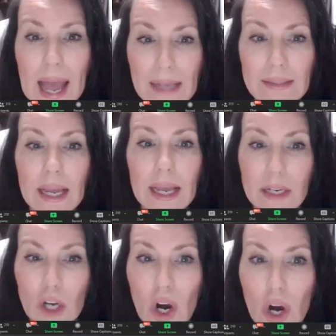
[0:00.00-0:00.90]
has
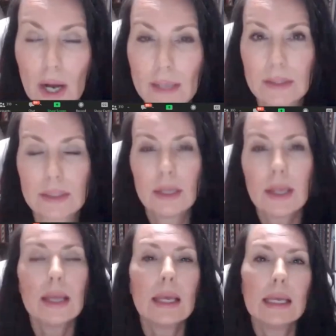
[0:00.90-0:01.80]
a cost.
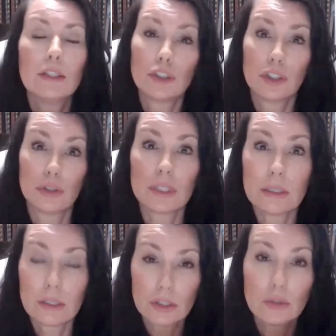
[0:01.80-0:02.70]
In
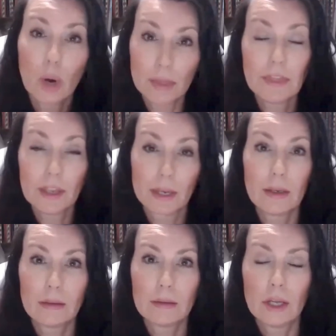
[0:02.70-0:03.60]
choosing to do one
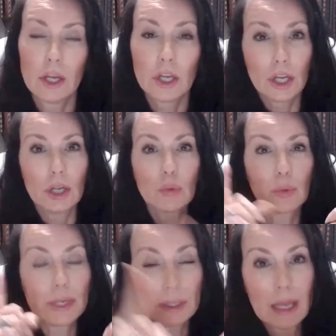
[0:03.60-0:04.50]
thing,
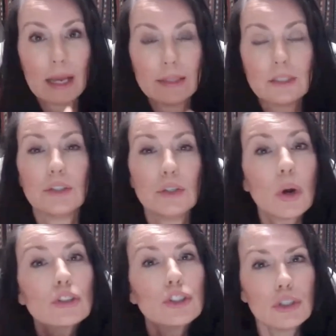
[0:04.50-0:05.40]
realize you
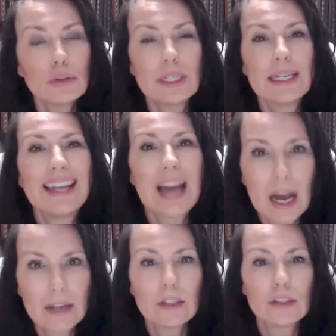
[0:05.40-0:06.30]
are choosing
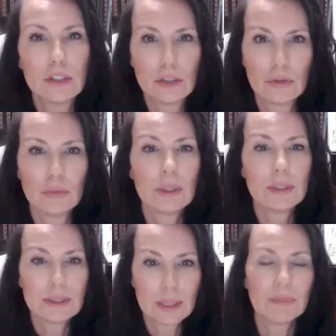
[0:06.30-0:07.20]
not to do
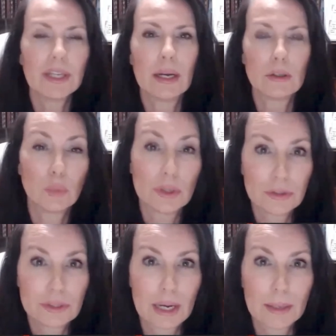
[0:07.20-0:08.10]
something else with
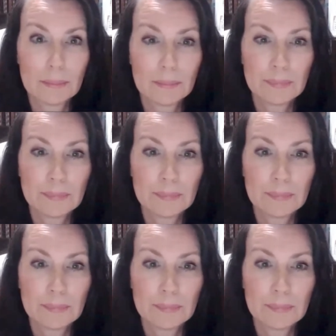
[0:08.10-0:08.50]
your time.